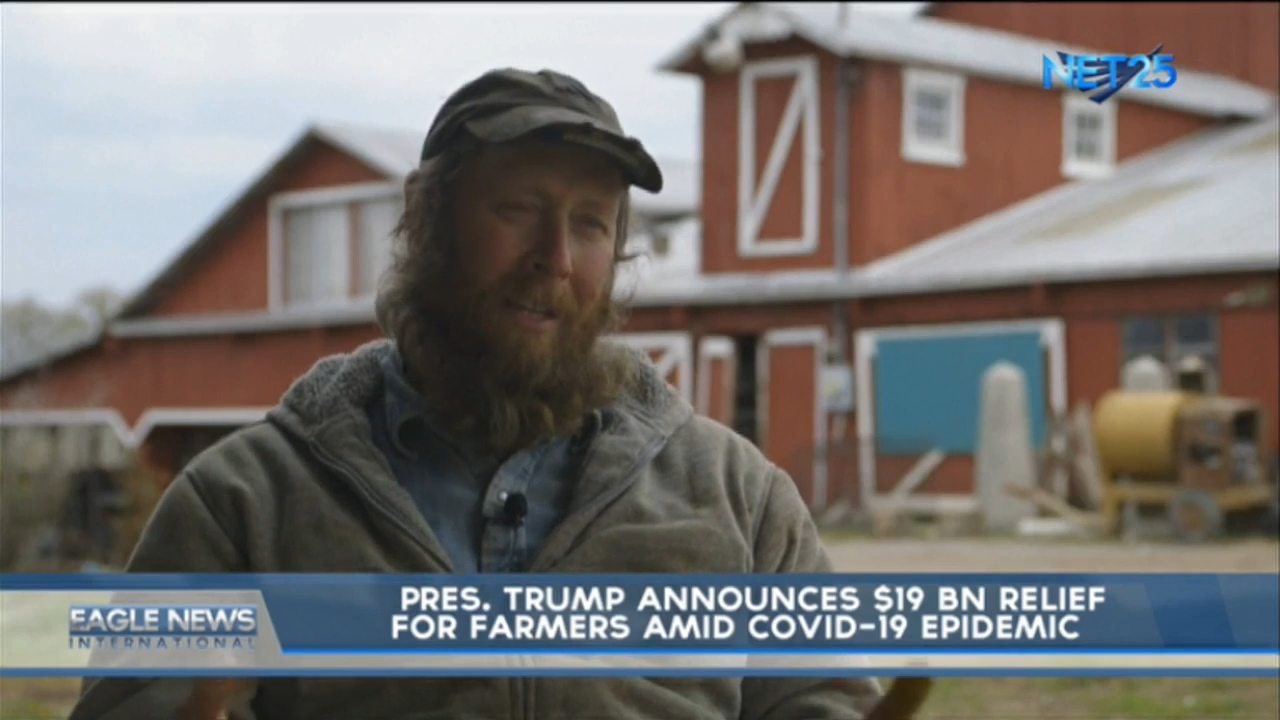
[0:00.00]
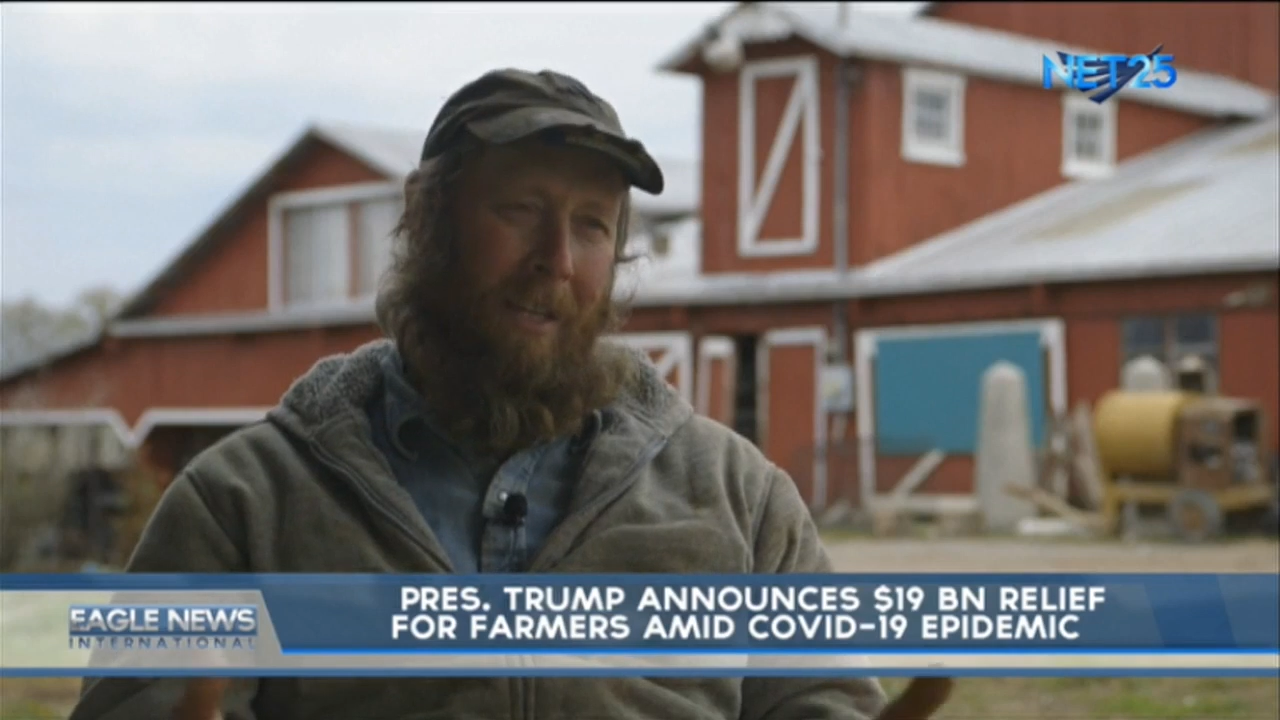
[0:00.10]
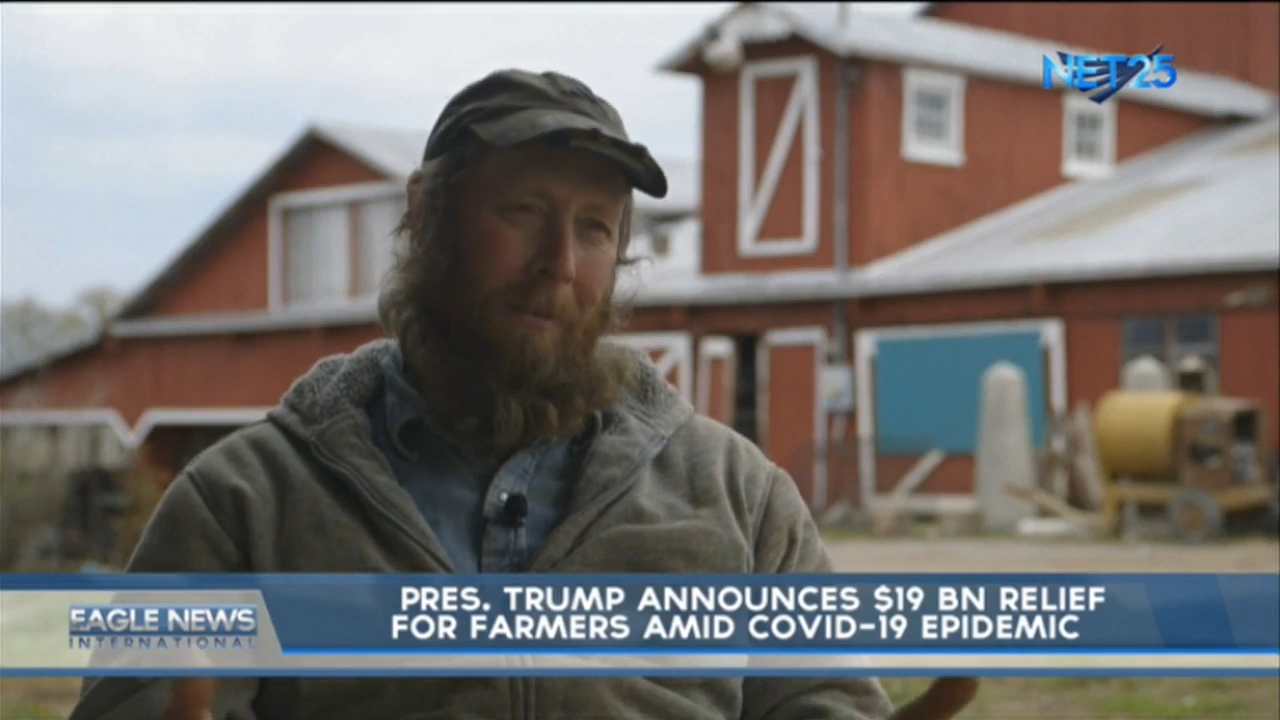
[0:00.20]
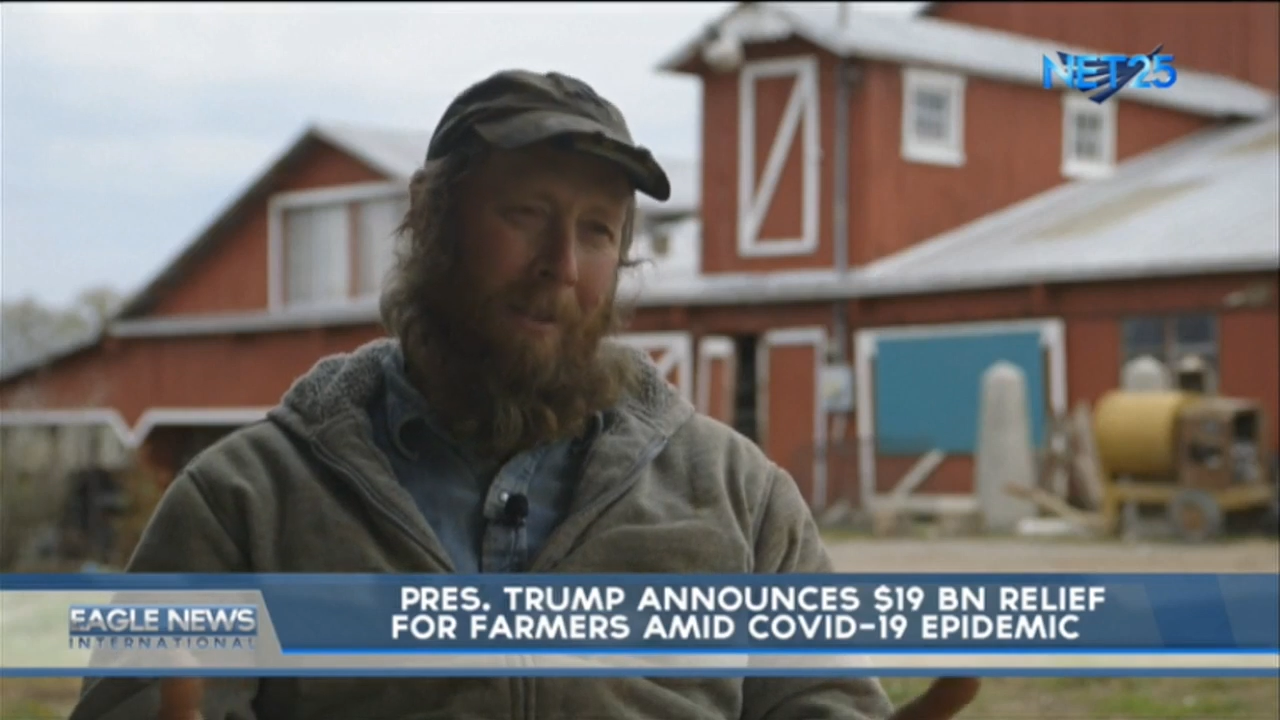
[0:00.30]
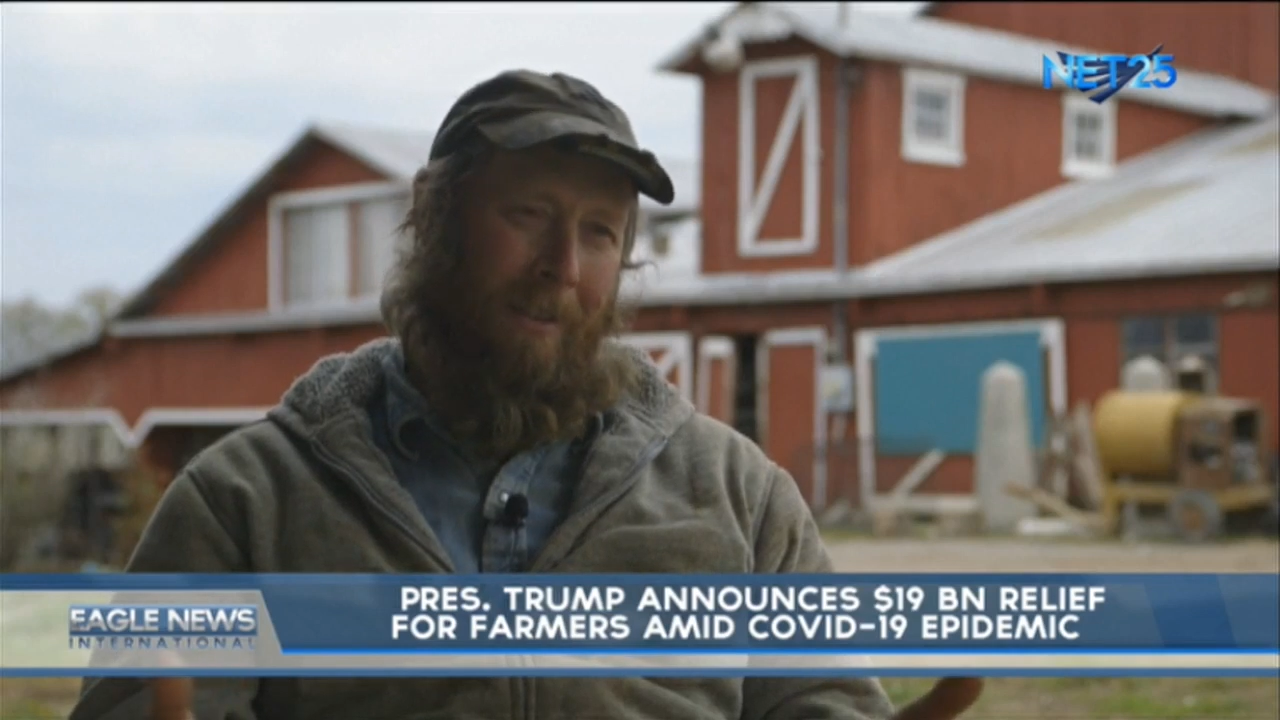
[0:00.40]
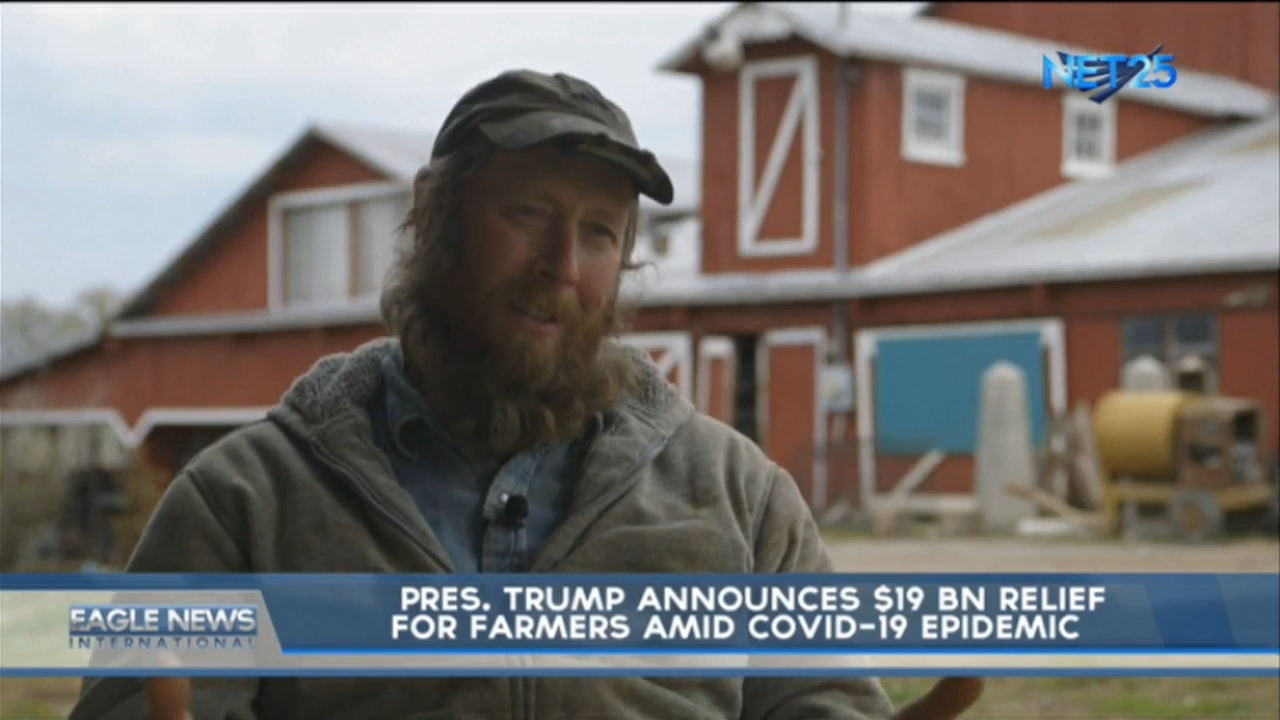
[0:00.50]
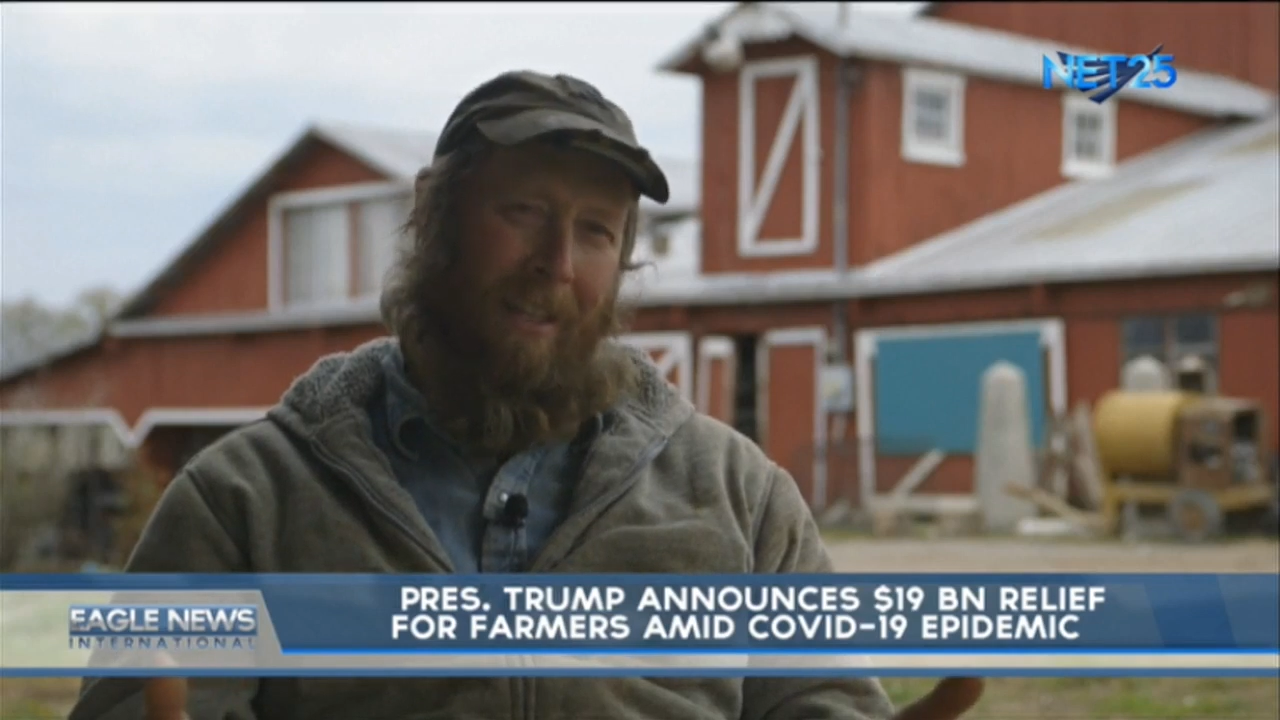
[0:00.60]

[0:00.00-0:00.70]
I mean,